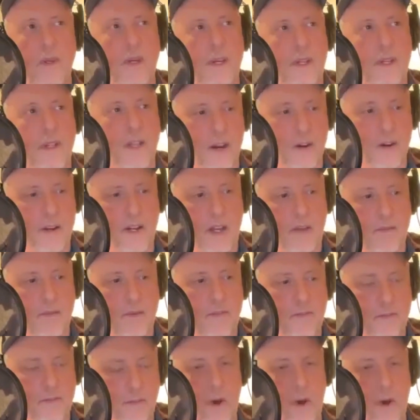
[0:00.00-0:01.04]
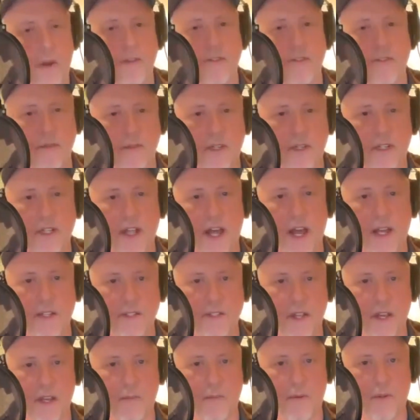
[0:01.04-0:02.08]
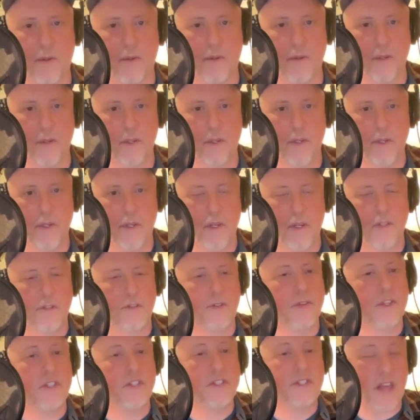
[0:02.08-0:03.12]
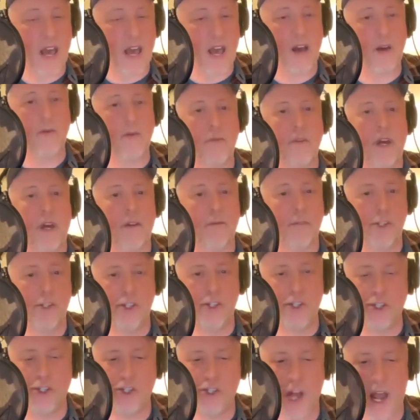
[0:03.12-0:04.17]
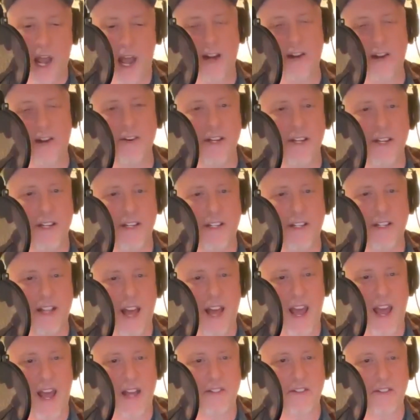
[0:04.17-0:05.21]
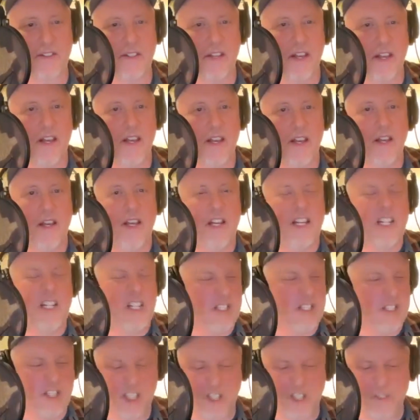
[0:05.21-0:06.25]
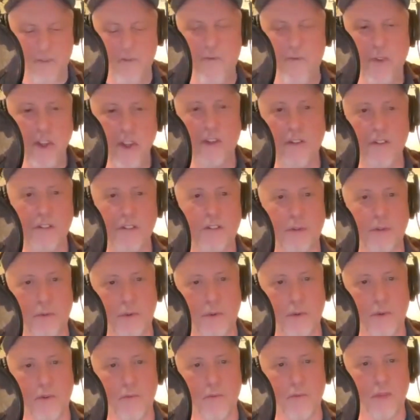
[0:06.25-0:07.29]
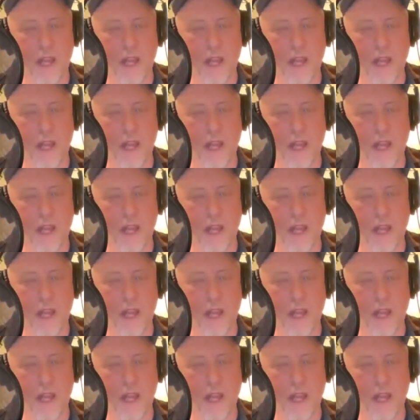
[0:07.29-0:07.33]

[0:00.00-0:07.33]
Larry David falls through the glass table. So the sound of shattering glass just fills the room.